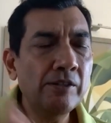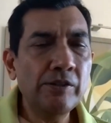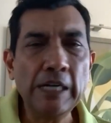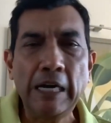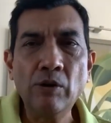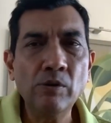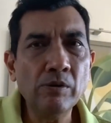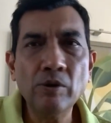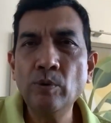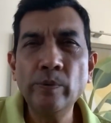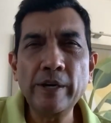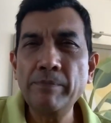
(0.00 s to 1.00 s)
now
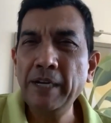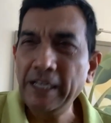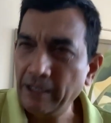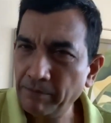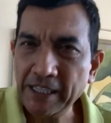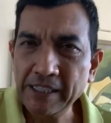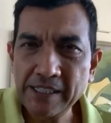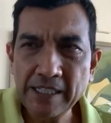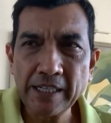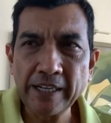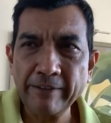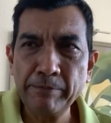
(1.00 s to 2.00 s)
over a million meals
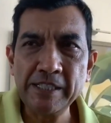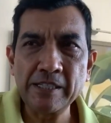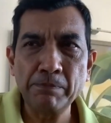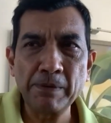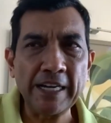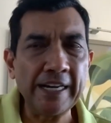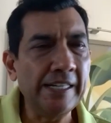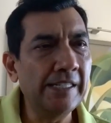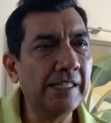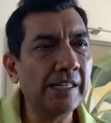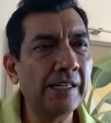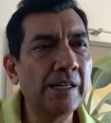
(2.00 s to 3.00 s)
have been supplied
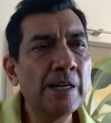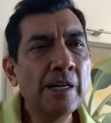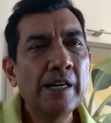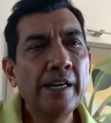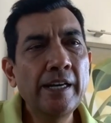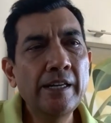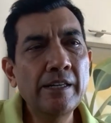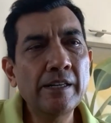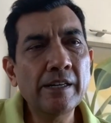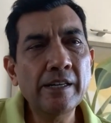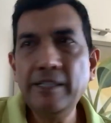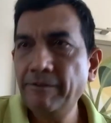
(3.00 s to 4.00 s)

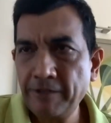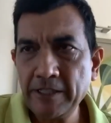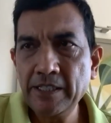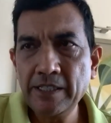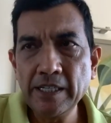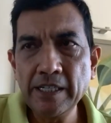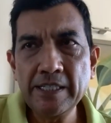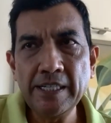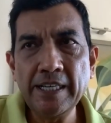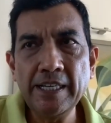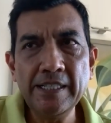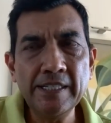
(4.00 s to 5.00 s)
in different
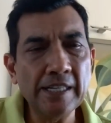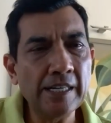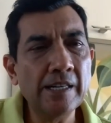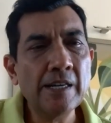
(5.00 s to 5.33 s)
cities